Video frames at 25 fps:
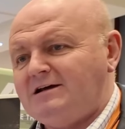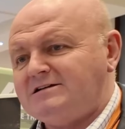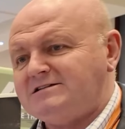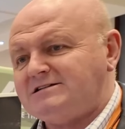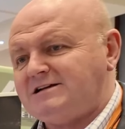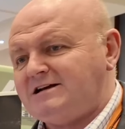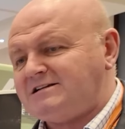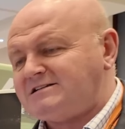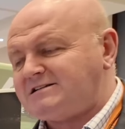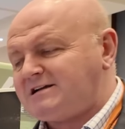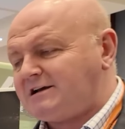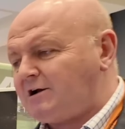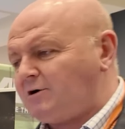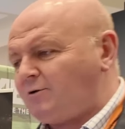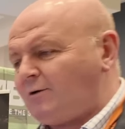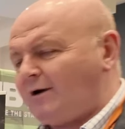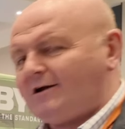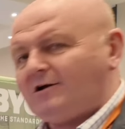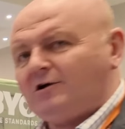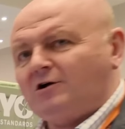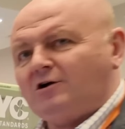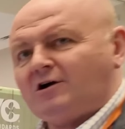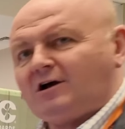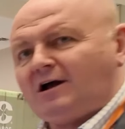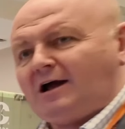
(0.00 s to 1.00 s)
So let's take a
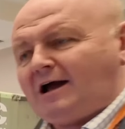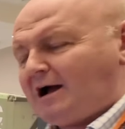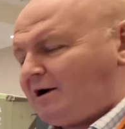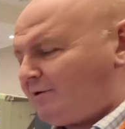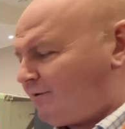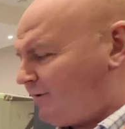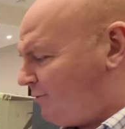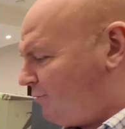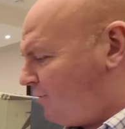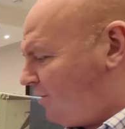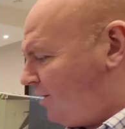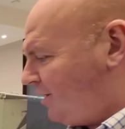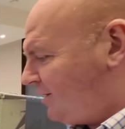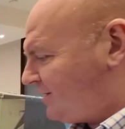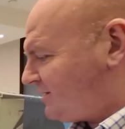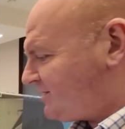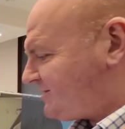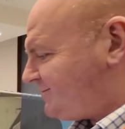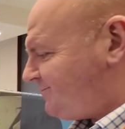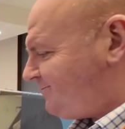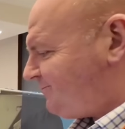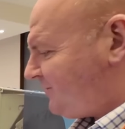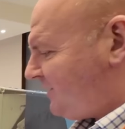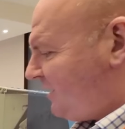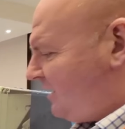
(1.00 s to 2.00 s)
quick look at how it
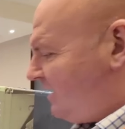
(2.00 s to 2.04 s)
works.